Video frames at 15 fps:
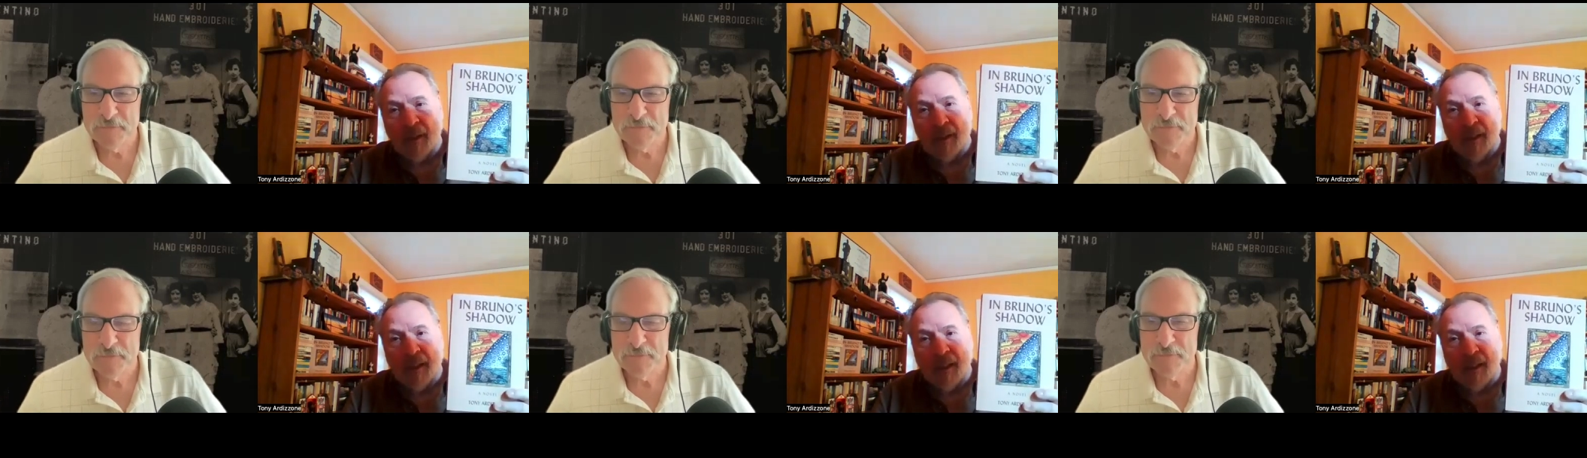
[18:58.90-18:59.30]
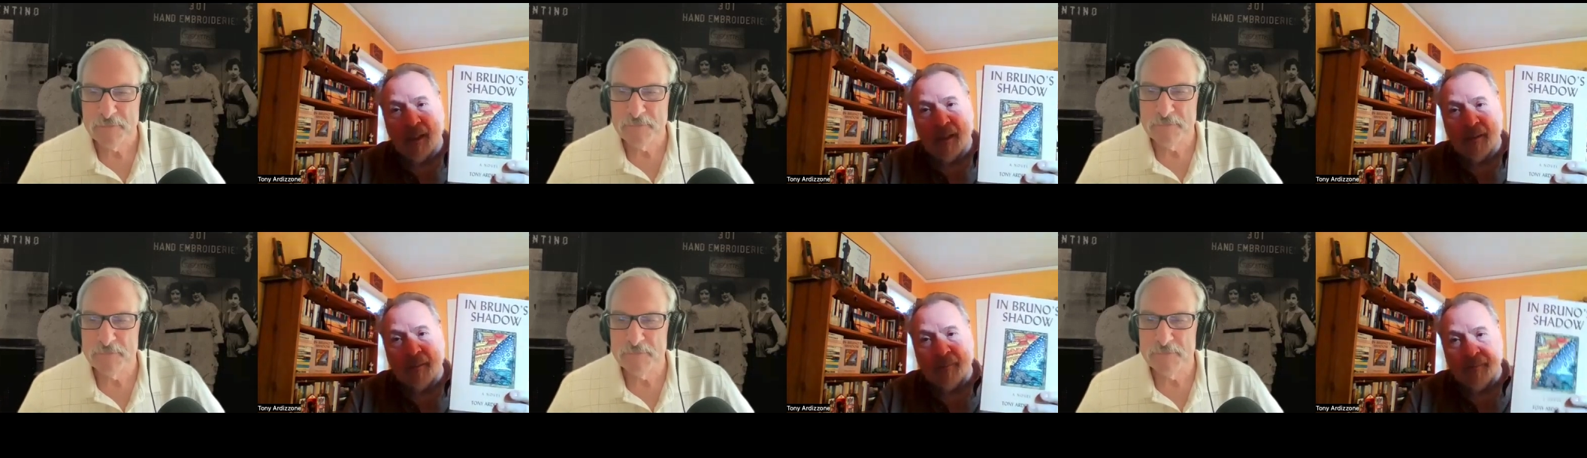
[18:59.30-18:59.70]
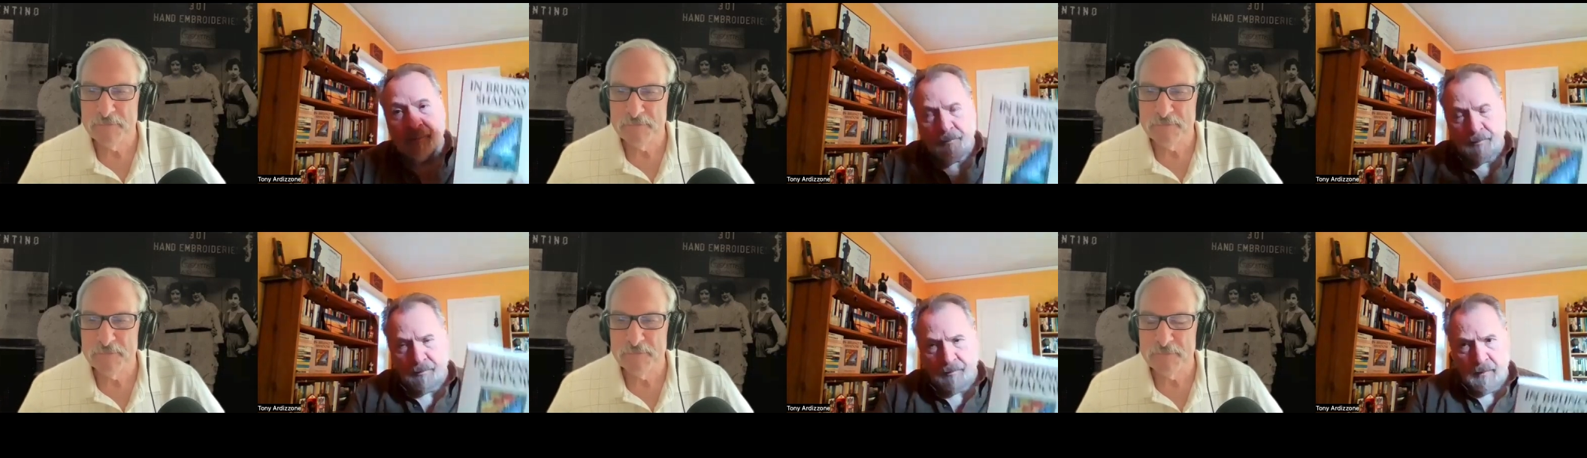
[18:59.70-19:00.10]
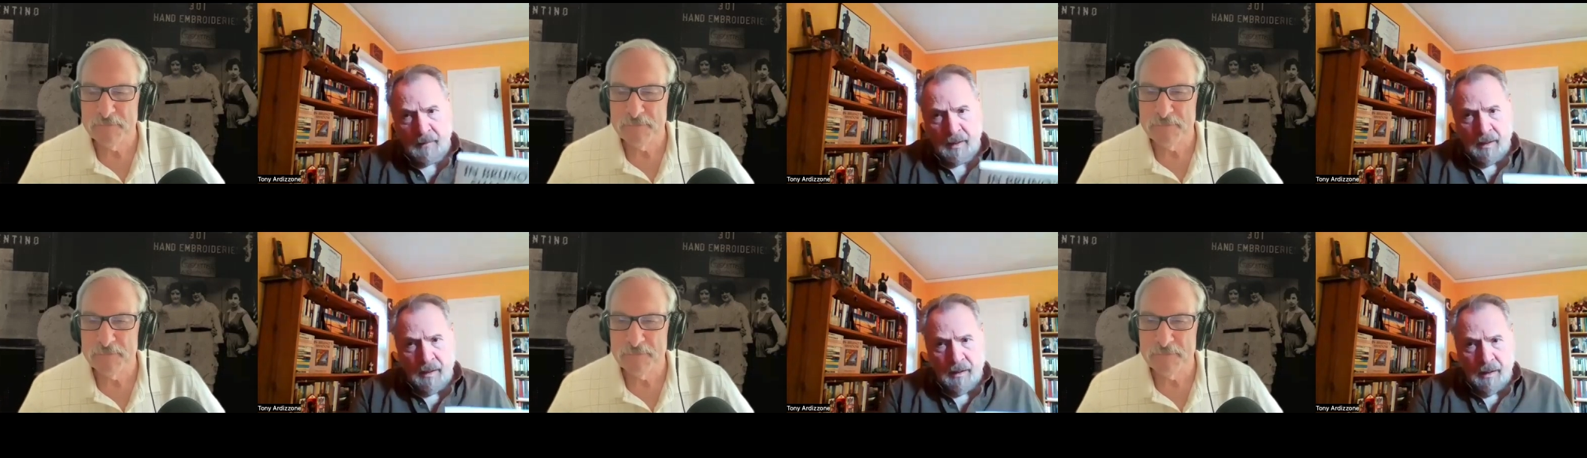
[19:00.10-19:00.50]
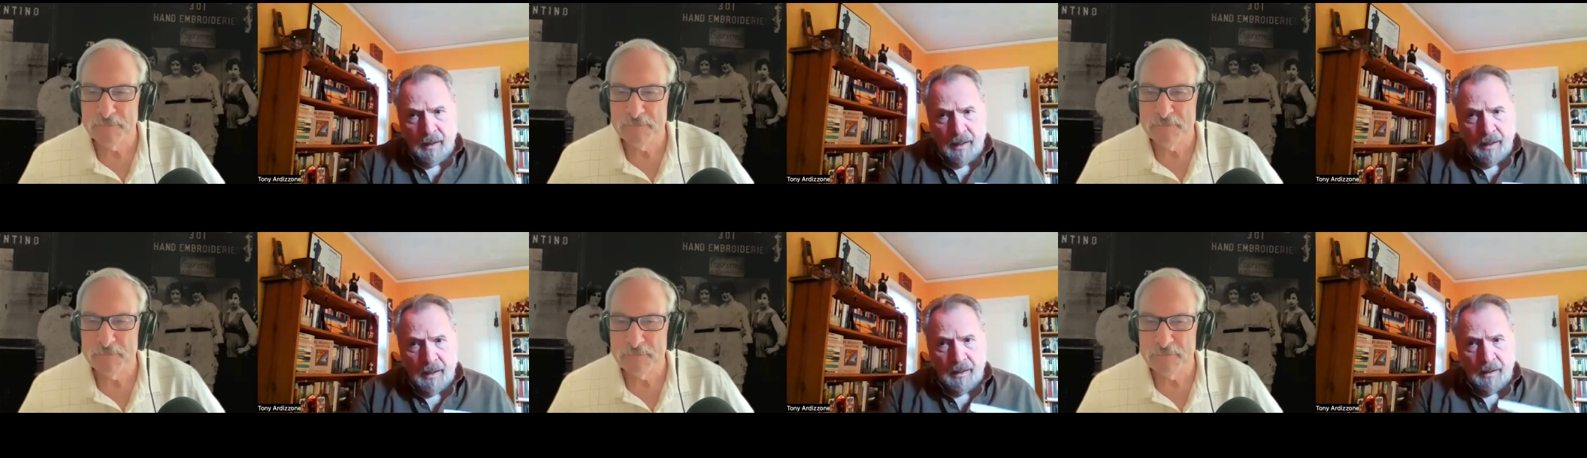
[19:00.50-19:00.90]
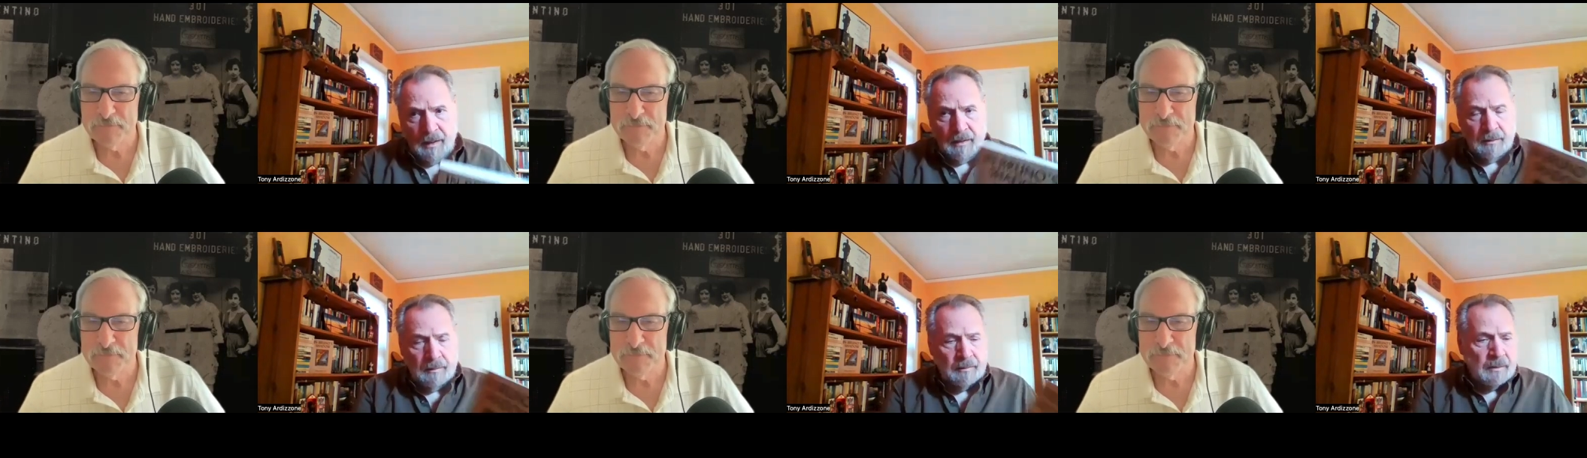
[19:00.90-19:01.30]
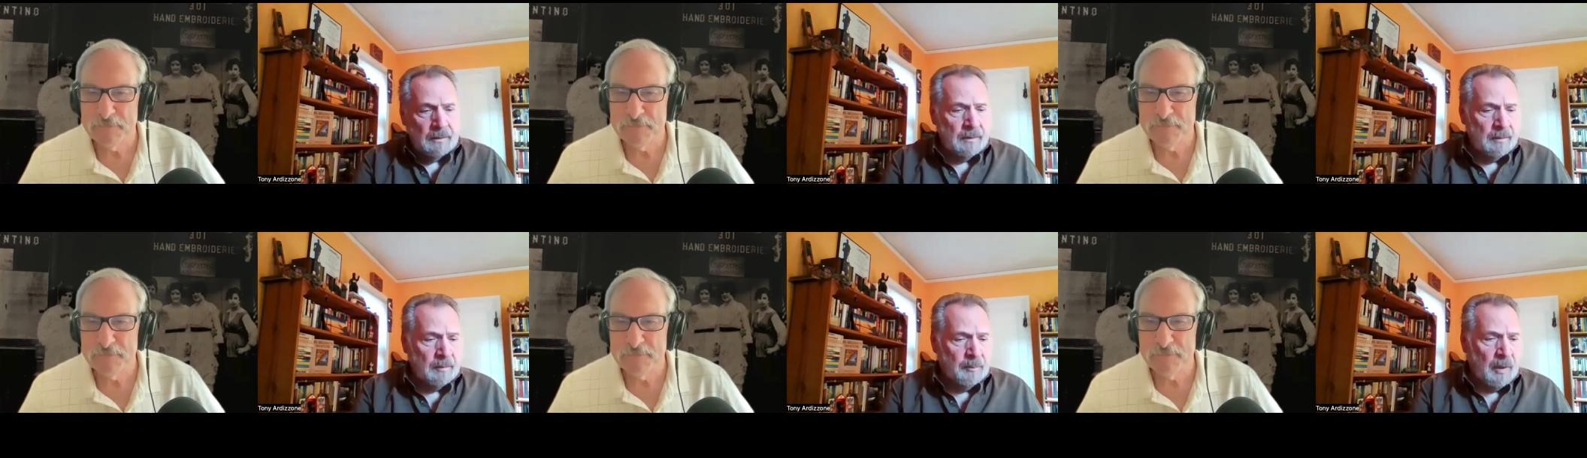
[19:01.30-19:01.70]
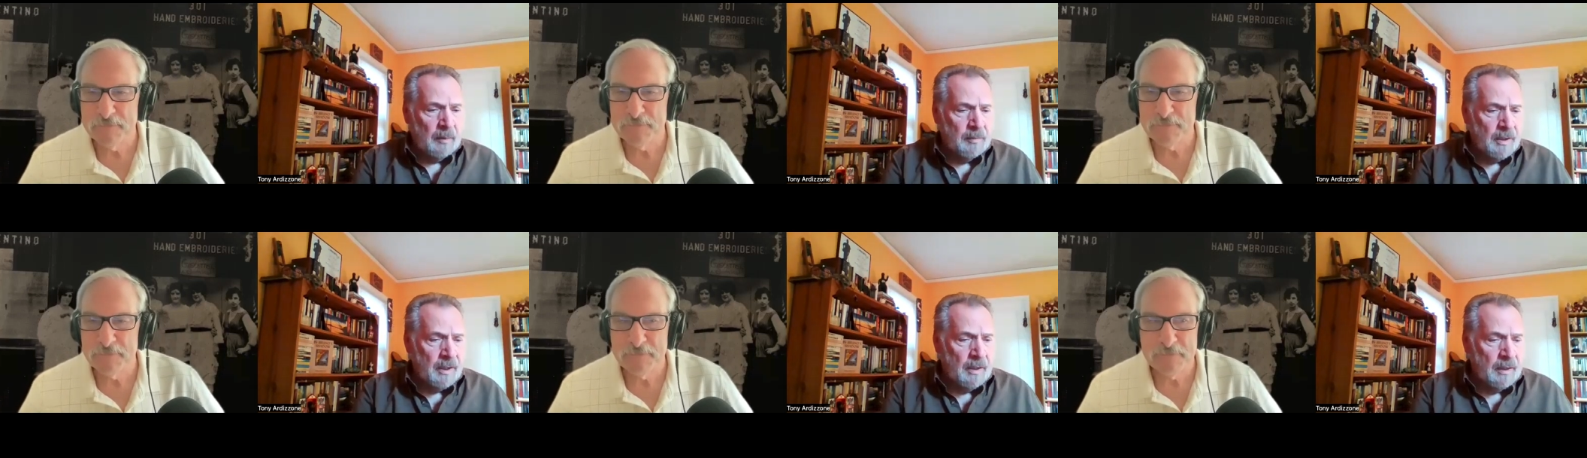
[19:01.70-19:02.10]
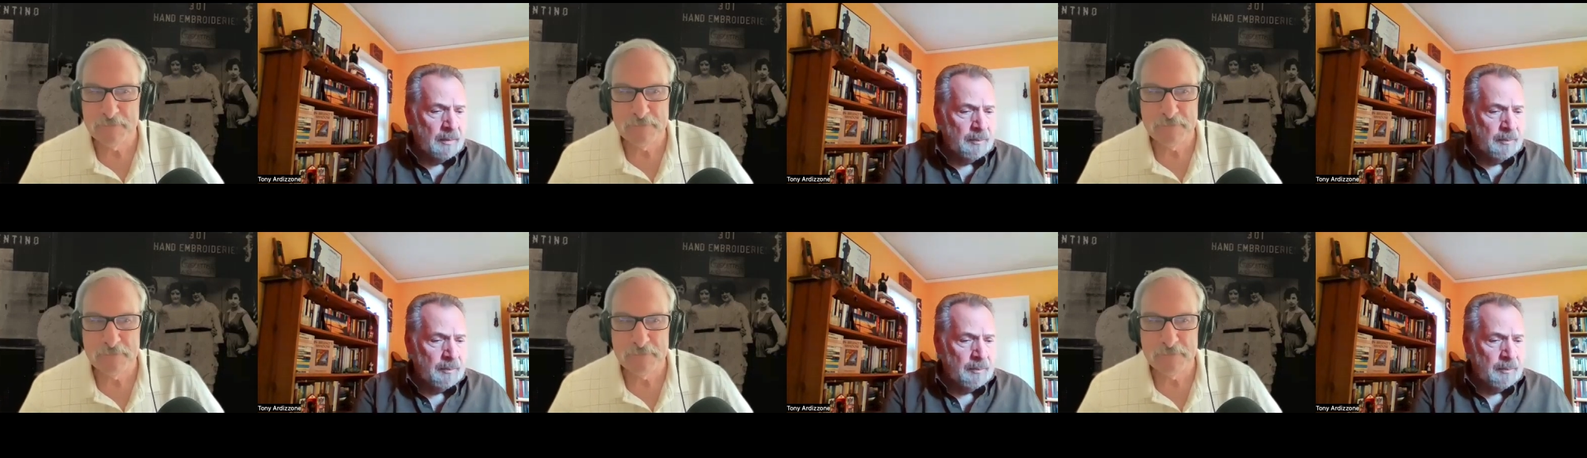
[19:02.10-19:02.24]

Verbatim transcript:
Speaker 1: um, a uh, pub- uh,